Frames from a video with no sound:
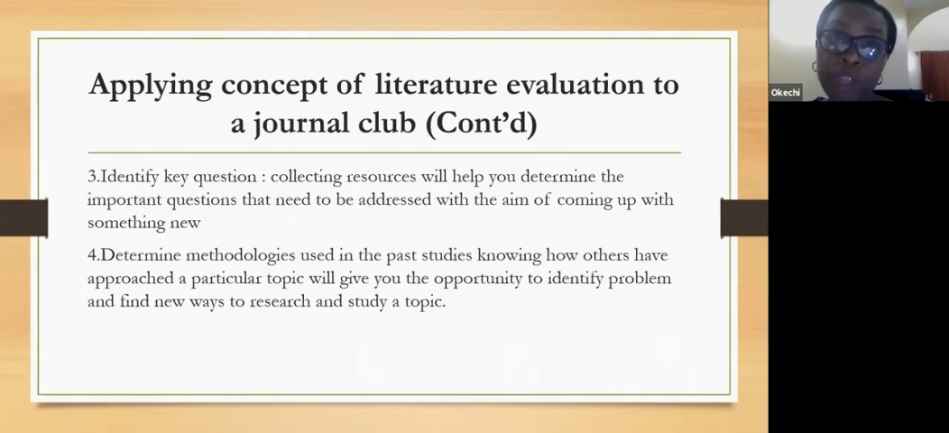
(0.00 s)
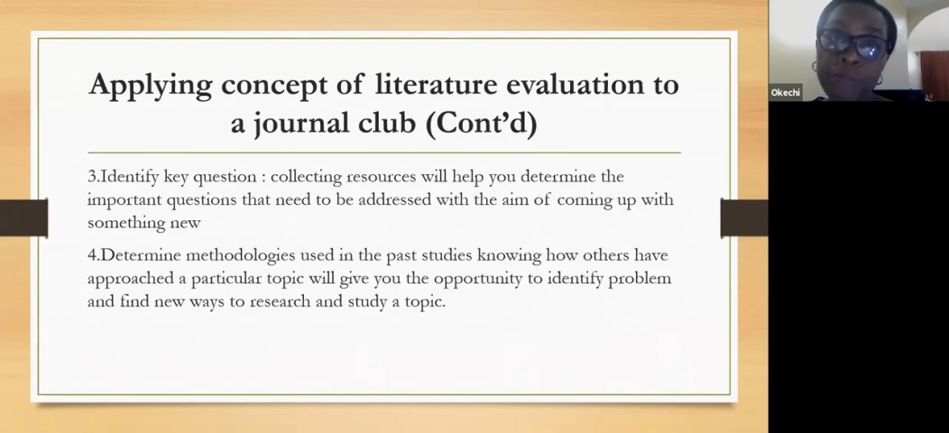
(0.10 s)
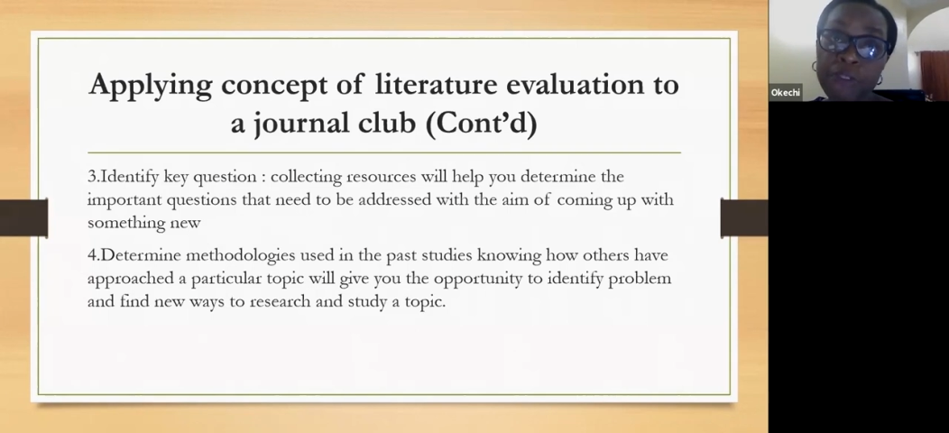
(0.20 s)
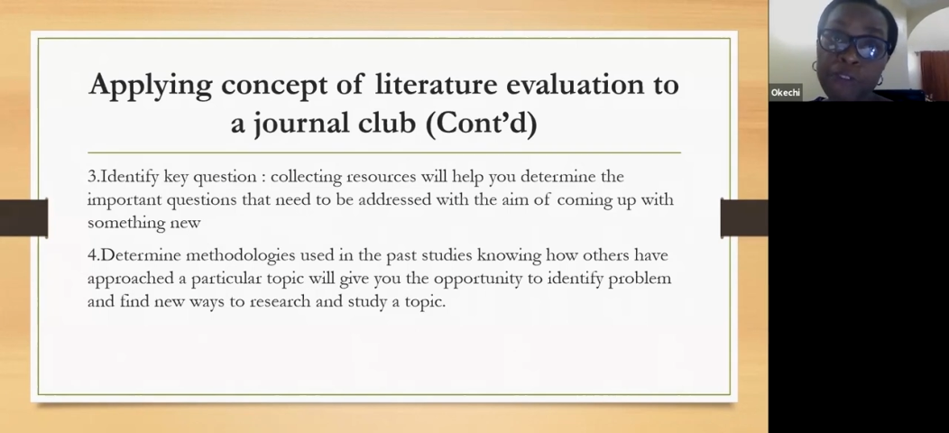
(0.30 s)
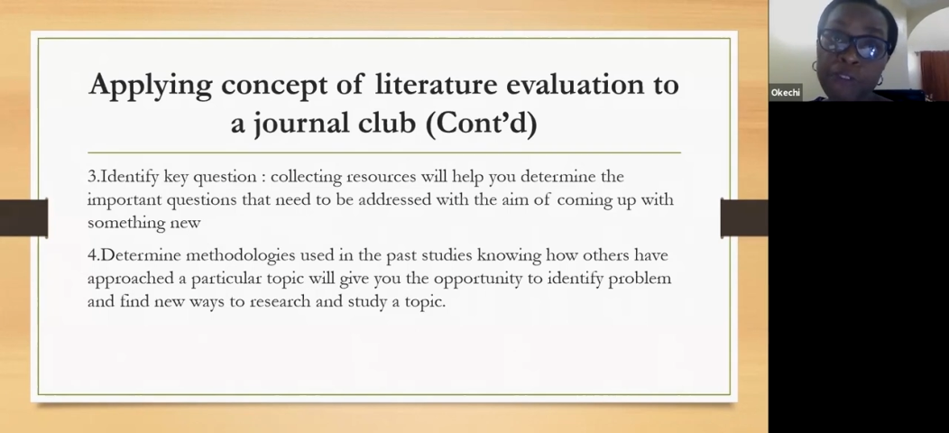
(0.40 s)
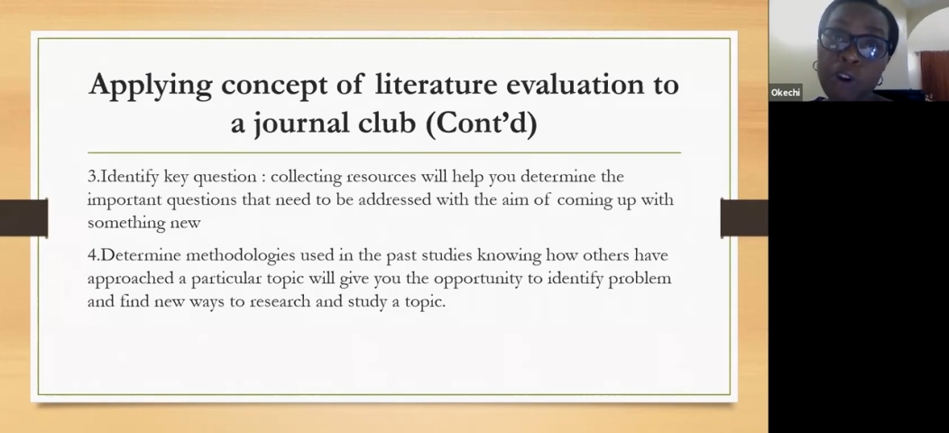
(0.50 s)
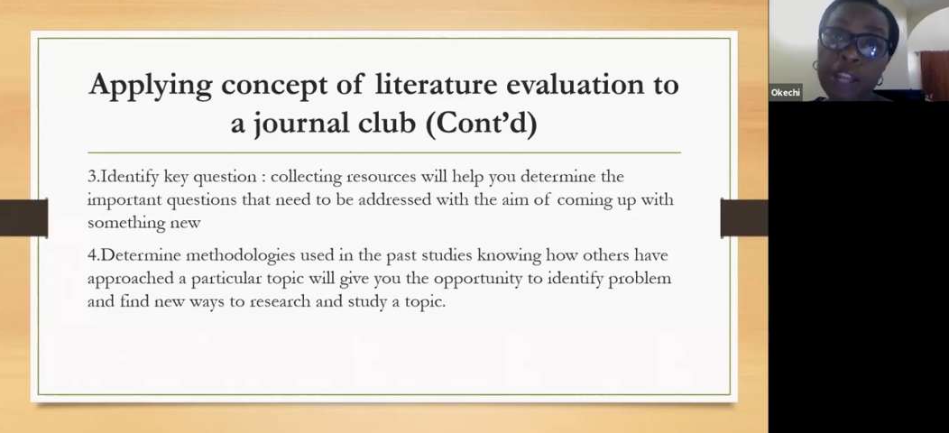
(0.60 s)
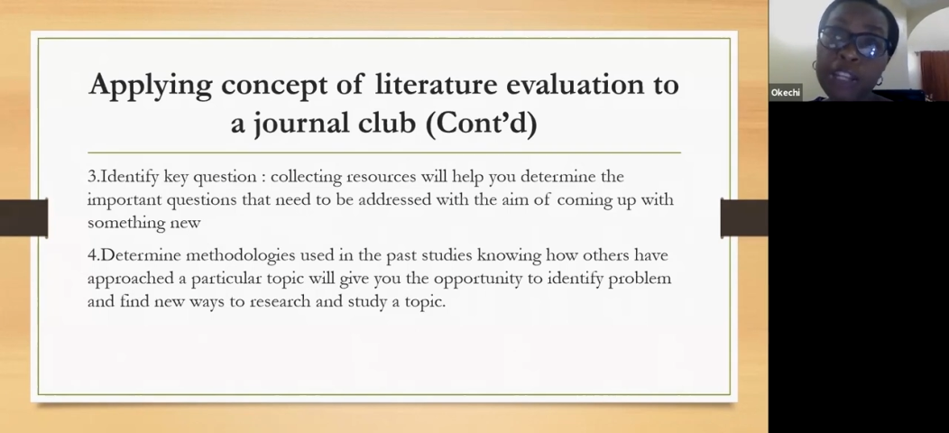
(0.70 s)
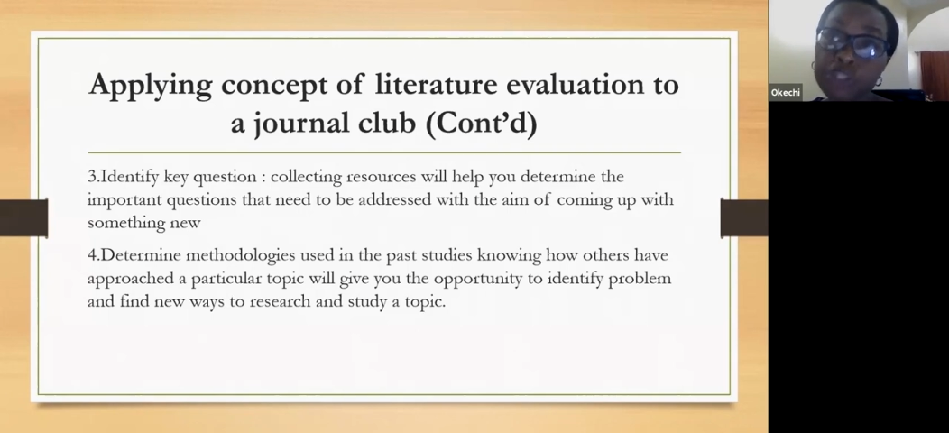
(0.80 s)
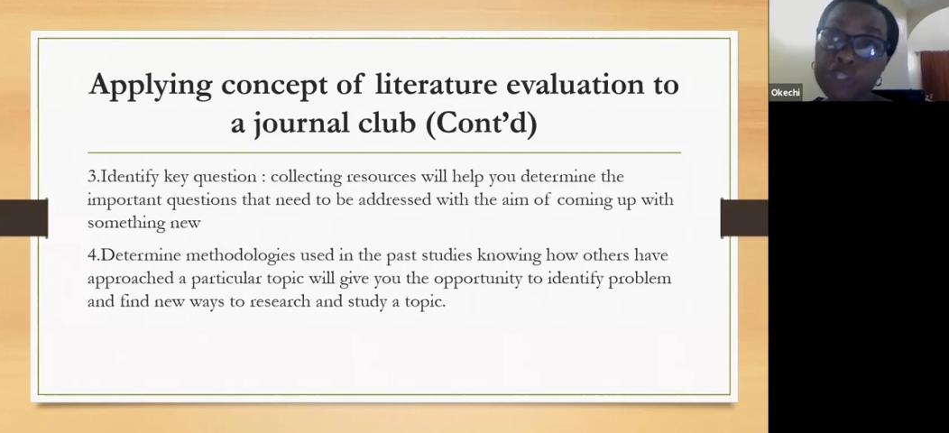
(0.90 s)
before a
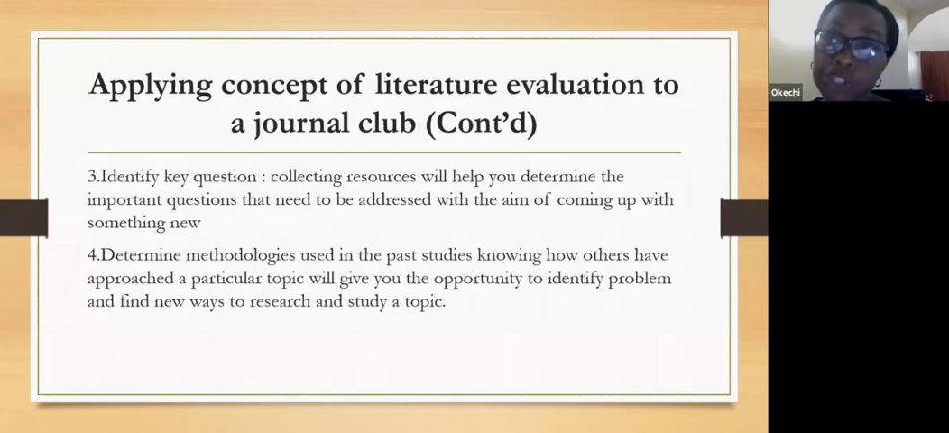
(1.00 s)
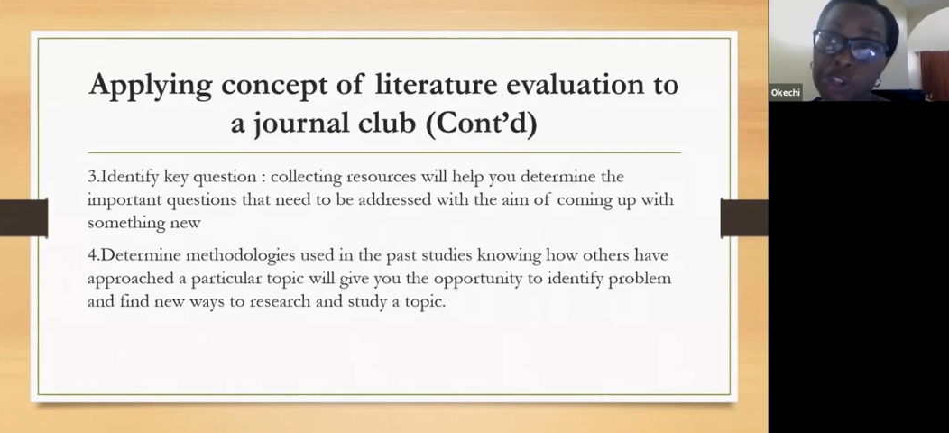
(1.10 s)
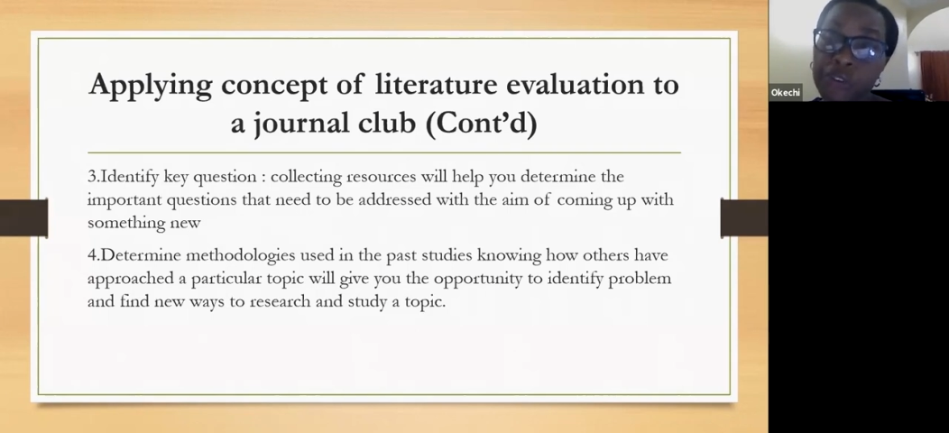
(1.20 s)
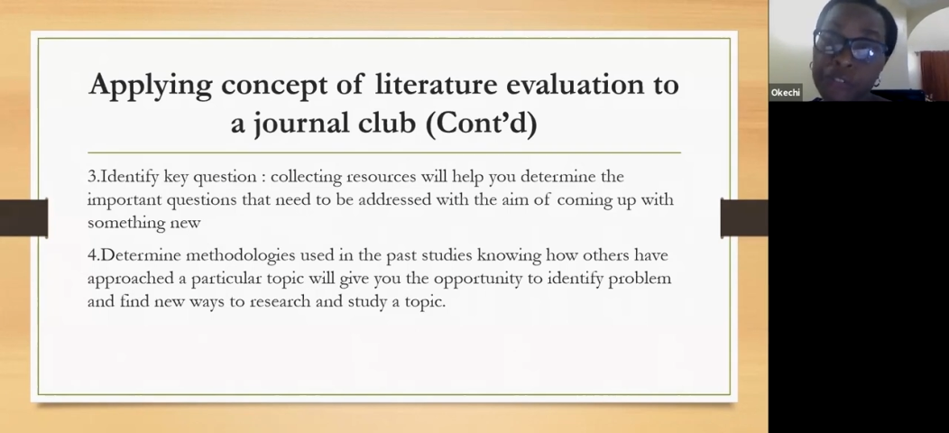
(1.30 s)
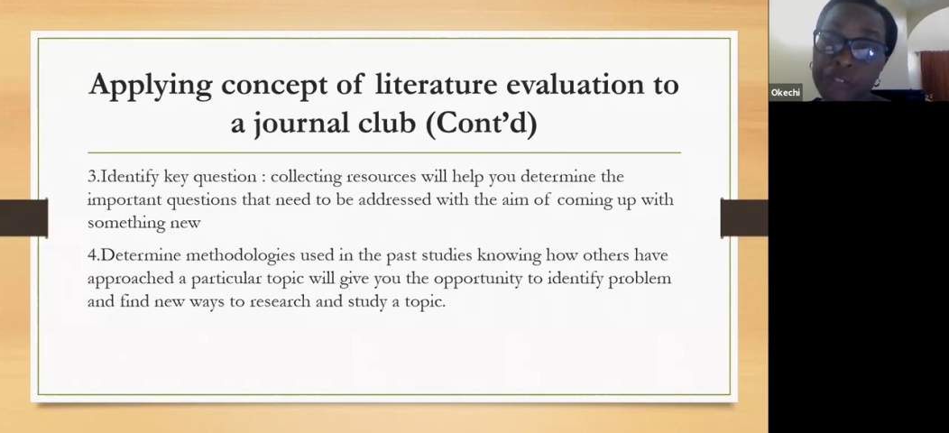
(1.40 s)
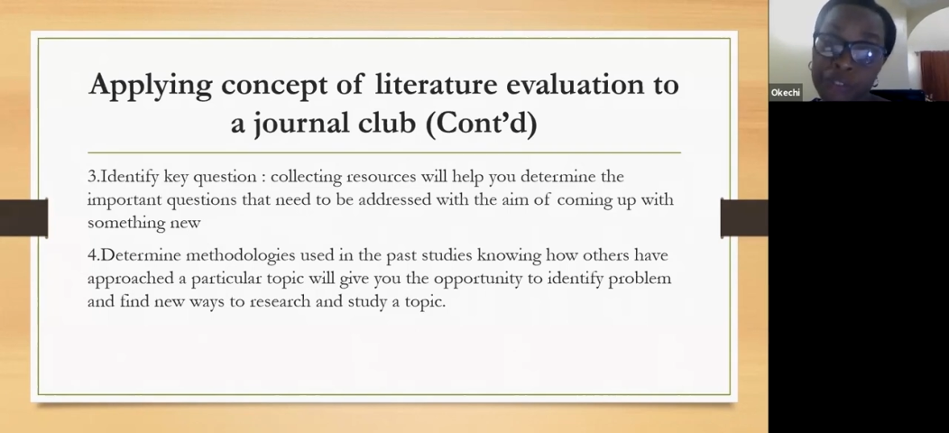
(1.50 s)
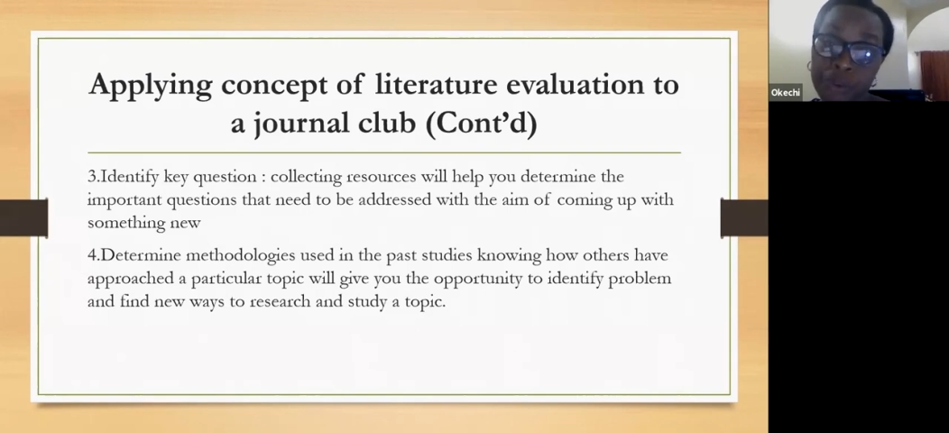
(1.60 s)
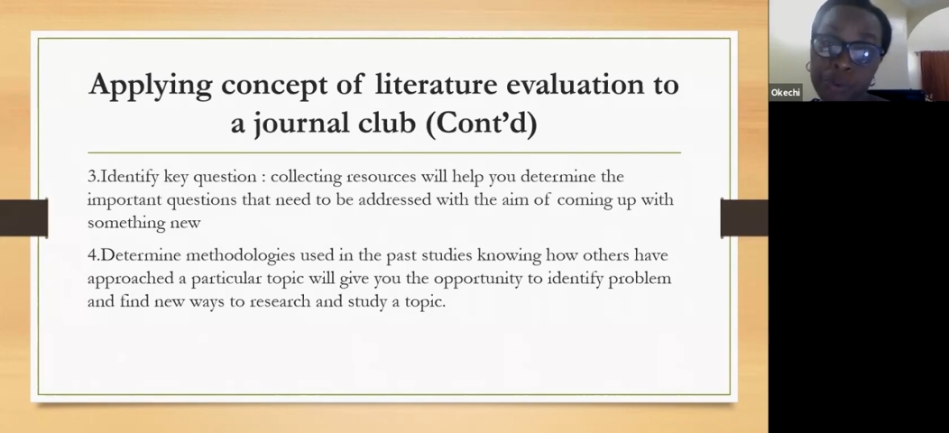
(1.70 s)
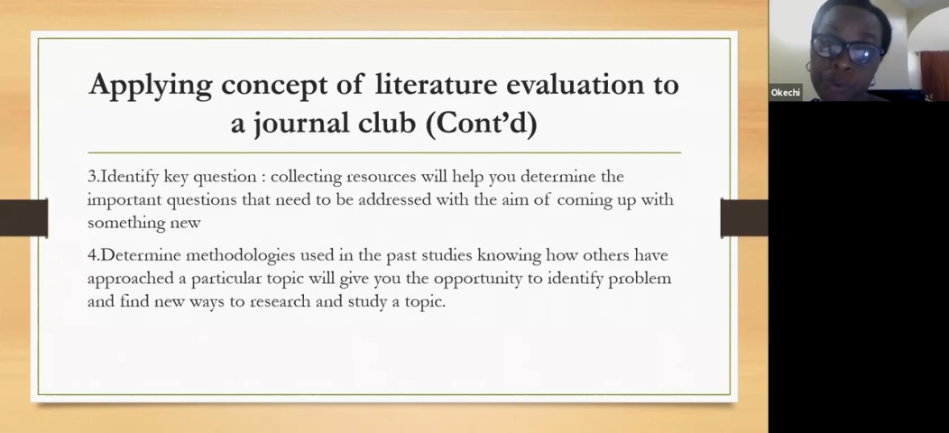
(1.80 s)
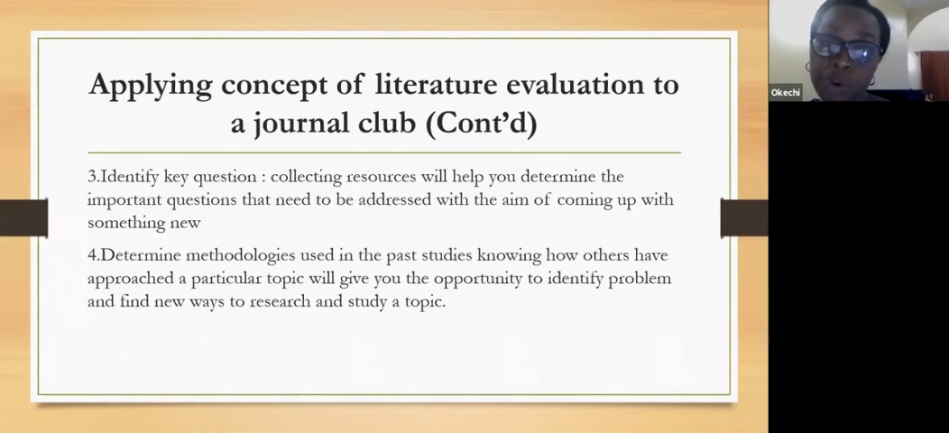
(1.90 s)
literature review